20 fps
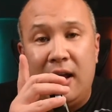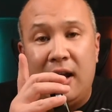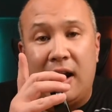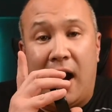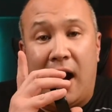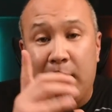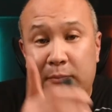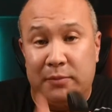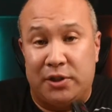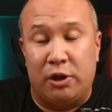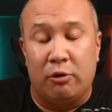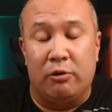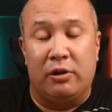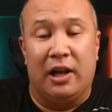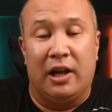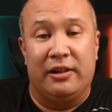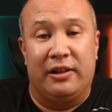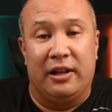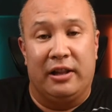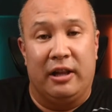I'm so
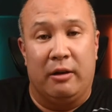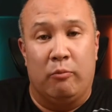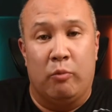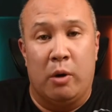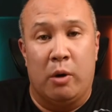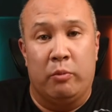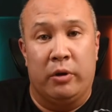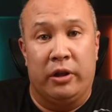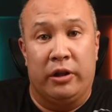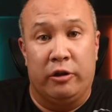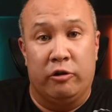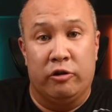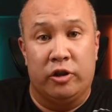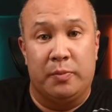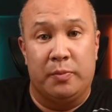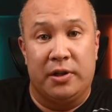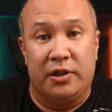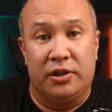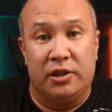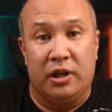glad that they went with the
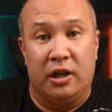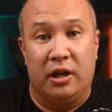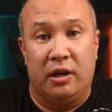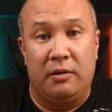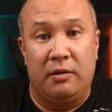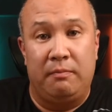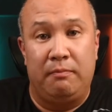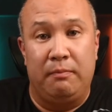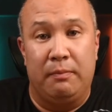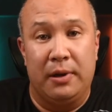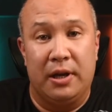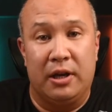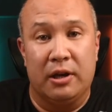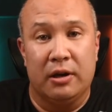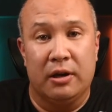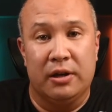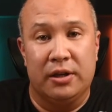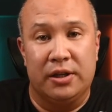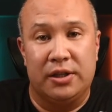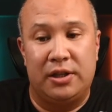USB-C,
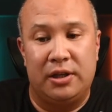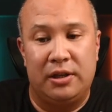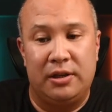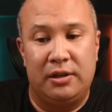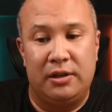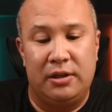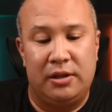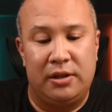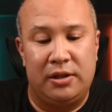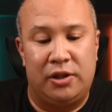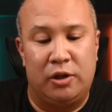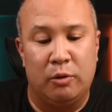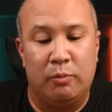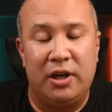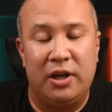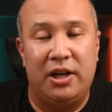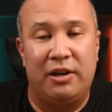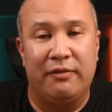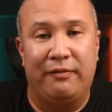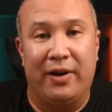because so many
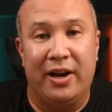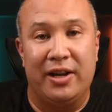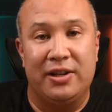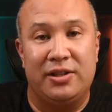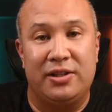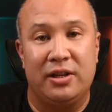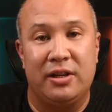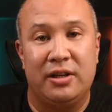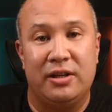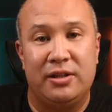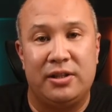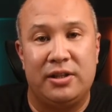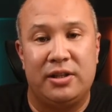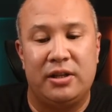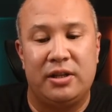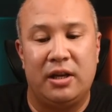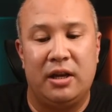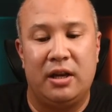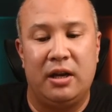devices